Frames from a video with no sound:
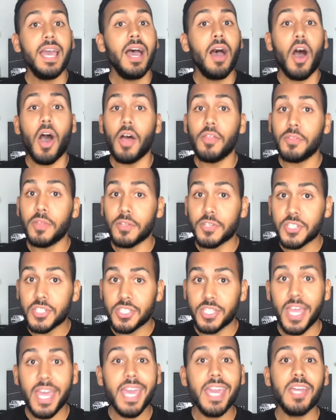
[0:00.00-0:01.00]
on the
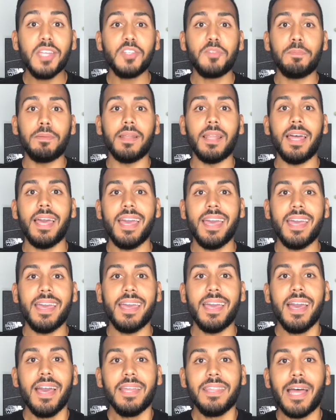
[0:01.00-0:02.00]
stage
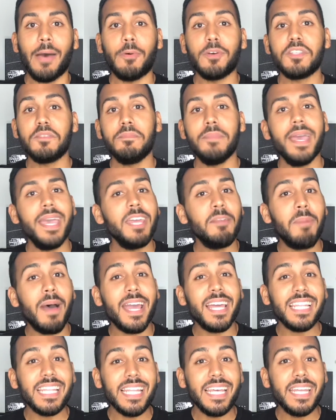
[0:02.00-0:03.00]
play that was made
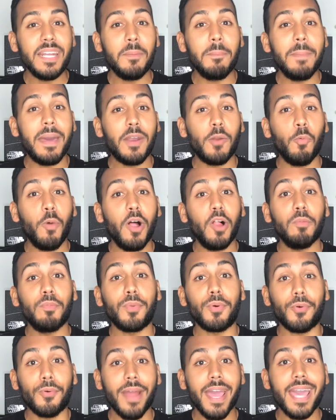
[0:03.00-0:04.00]
by Lin-Manuel
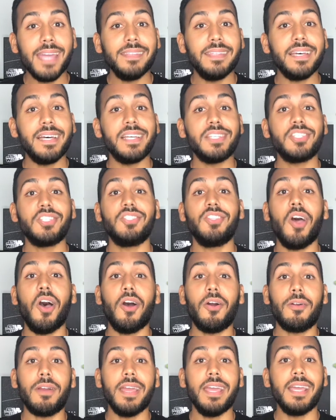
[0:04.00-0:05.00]
Miranda,
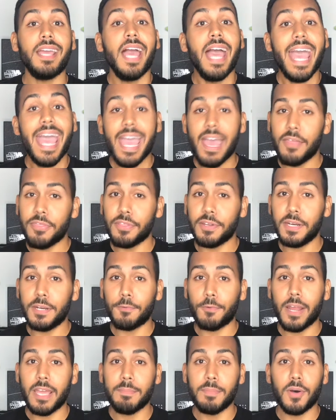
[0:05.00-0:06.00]
starring Anthony
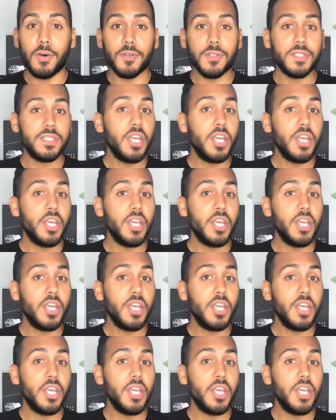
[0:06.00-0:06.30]
Ramos,